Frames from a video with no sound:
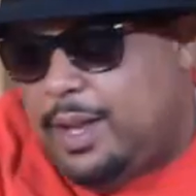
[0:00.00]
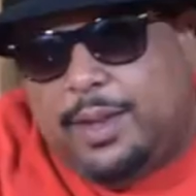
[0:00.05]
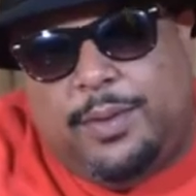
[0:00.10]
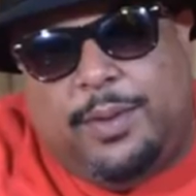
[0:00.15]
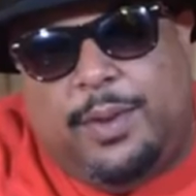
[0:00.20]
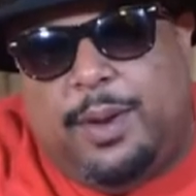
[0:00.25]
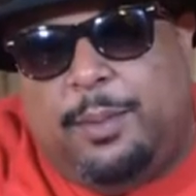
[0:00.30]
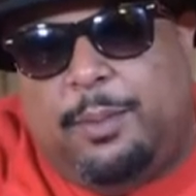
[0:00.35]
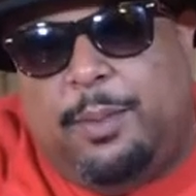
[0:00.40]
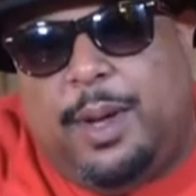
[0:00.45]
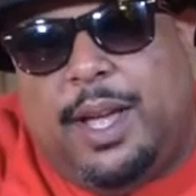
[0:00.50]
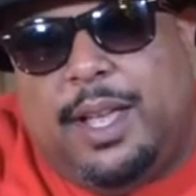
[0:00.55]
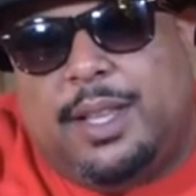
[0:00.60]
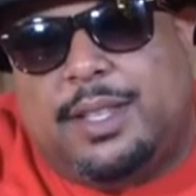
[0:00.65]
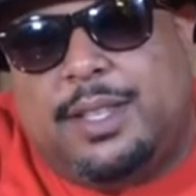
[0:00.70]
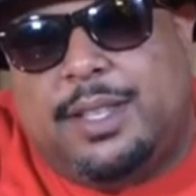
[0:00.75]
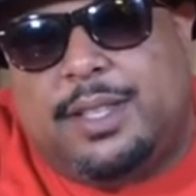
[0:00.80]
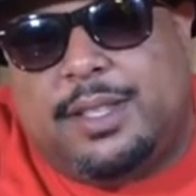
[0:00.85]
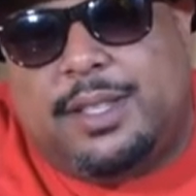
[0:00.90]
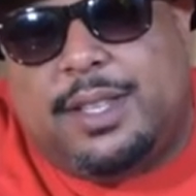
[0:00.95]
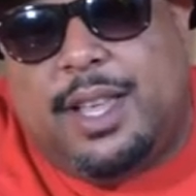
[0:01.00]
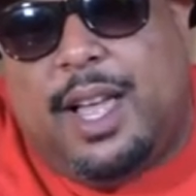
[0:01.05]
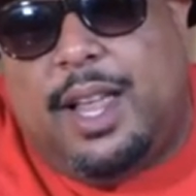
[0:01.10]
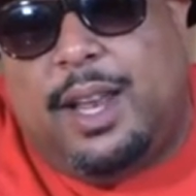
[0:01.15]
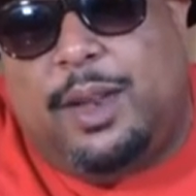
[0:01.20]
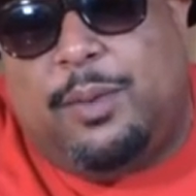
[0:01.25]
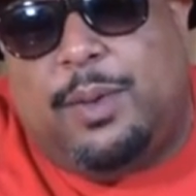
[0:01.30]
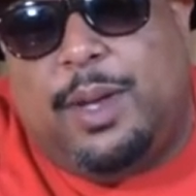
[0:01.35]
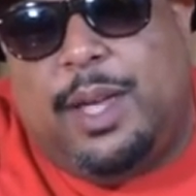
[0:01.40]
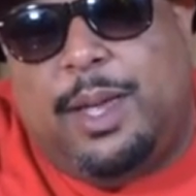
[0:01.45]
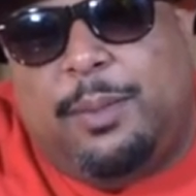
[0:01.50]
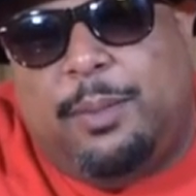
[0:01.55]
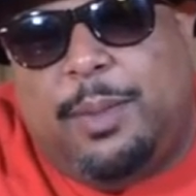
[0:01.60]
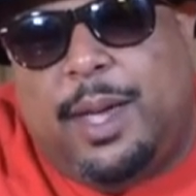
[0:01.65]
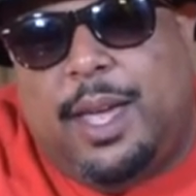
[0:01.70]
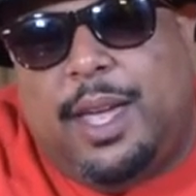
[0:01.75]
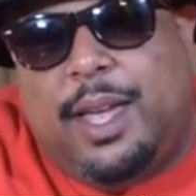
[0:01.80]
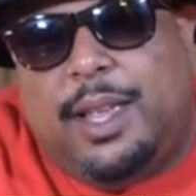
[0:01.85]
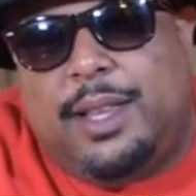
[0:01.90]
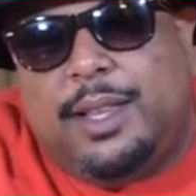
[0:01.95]
us for the month since it's Halloween,
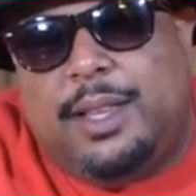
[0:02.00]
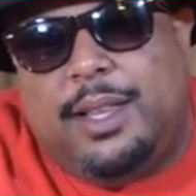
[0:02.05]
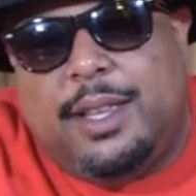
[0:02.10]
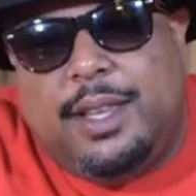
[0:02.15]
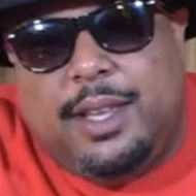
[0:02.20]
man.